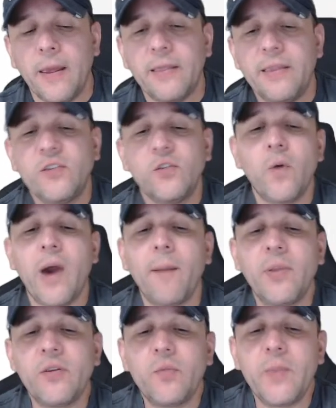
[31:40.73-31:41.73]
This is what
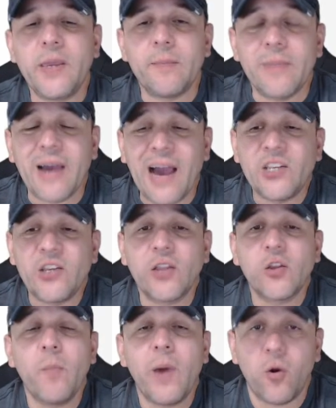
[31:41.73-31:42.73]
happened to me. I
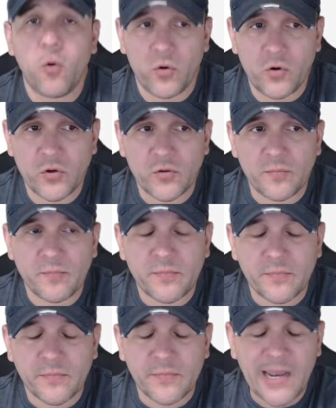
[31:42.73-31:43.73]
checked on my orders,
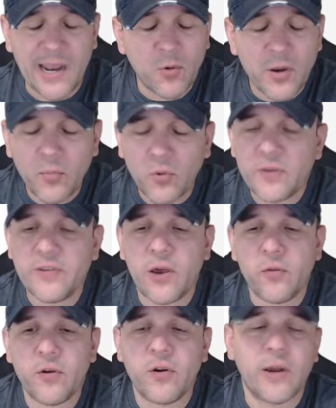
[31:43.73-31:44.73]
and I'm gonna put this
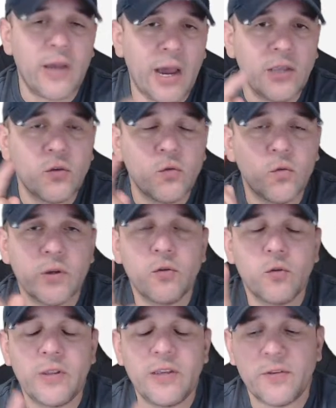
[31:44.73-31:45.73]
out there. I just want you
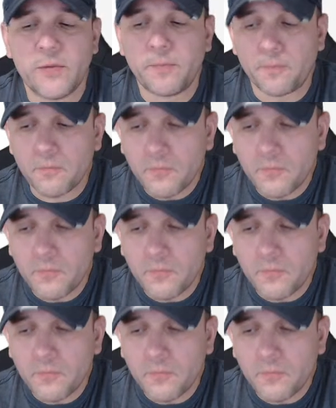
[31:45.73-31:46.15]
to listen.